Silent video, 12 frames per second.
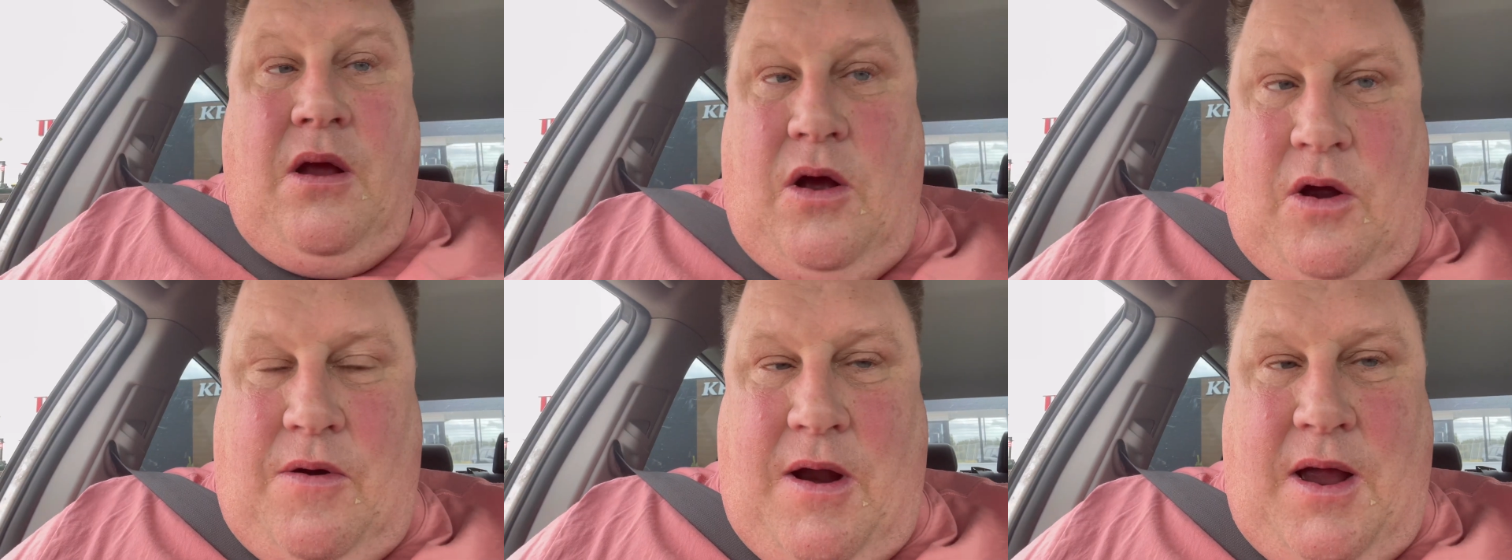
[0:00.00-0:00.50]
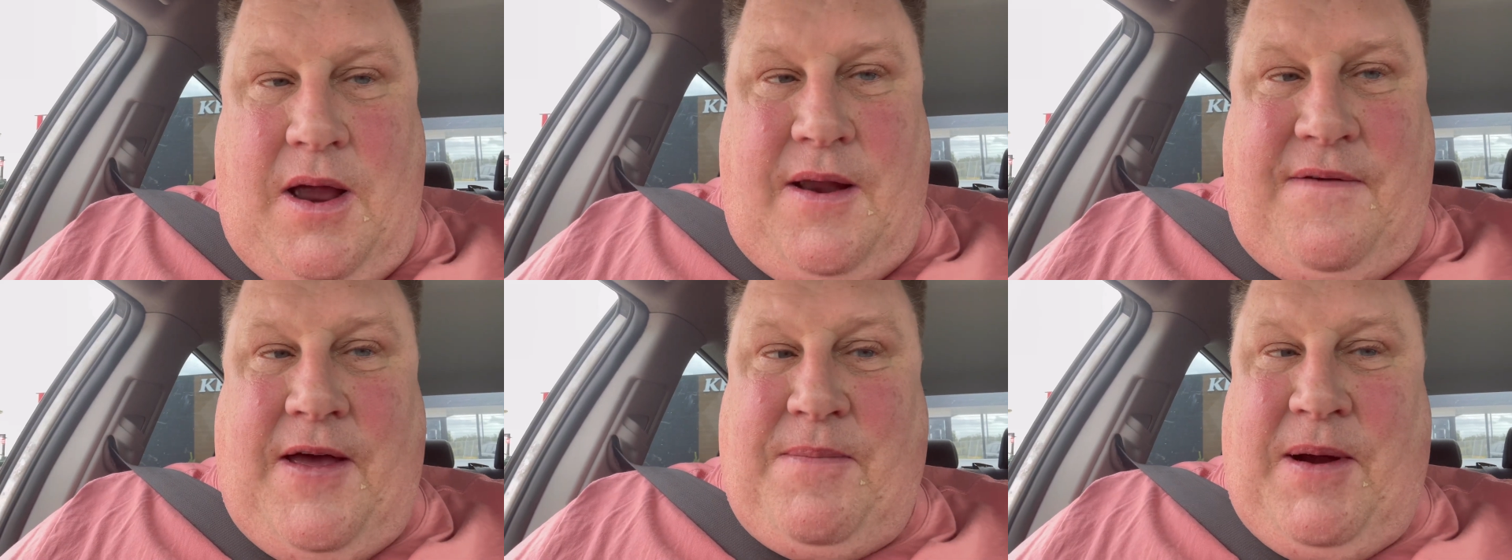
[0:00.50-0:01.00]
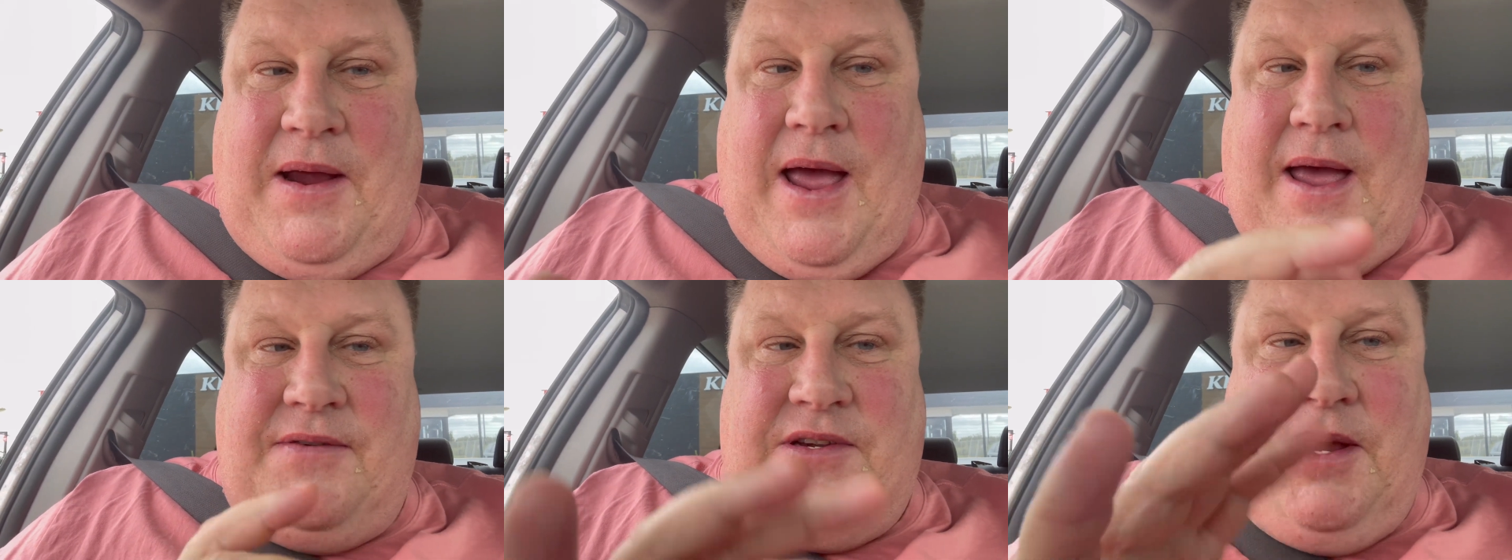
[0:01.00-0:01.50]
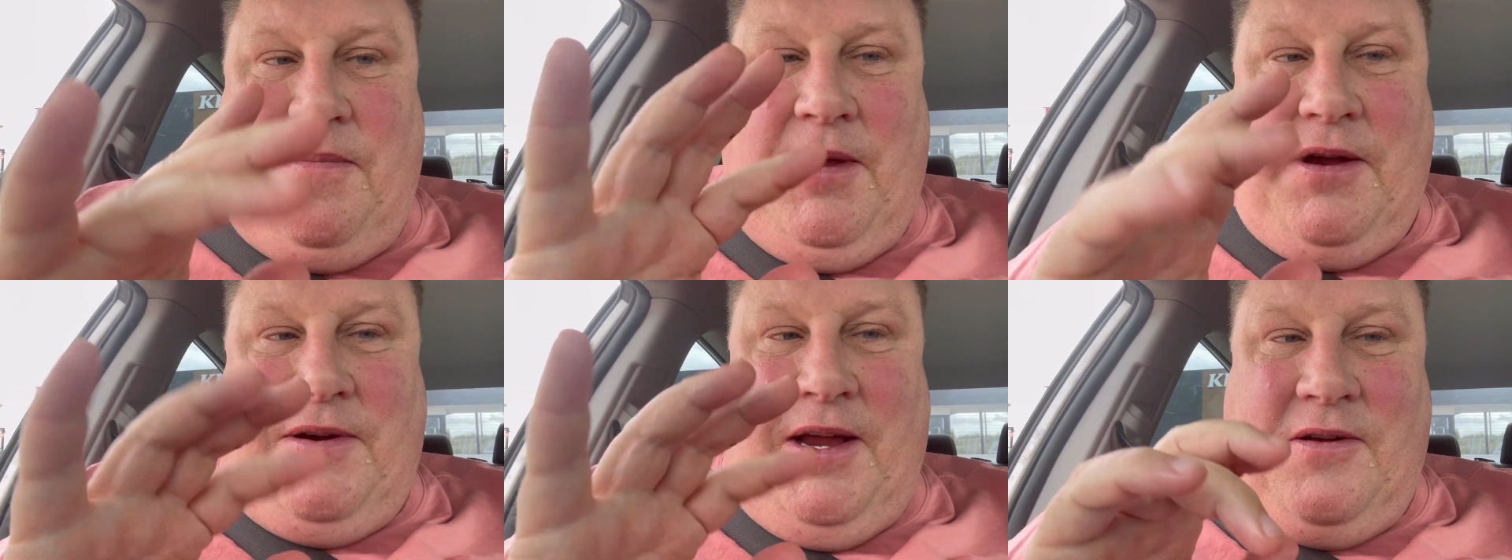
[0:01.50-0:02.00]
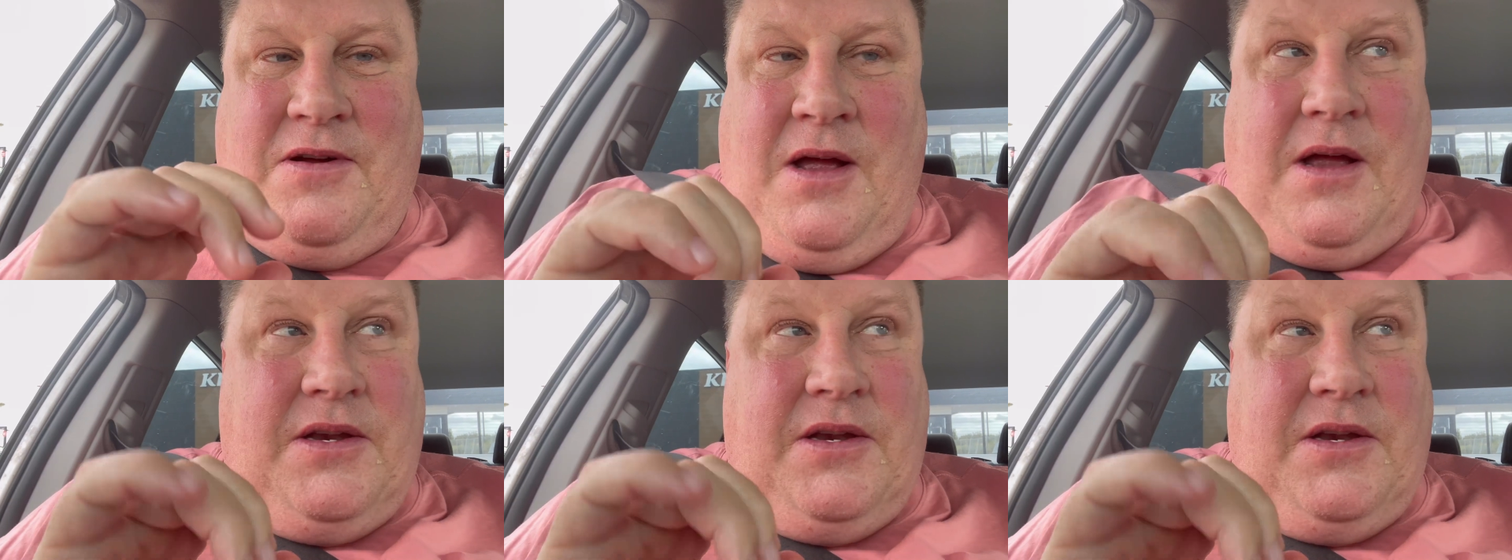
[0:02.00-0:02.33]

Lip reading: All right, I've had my KFC meal deal.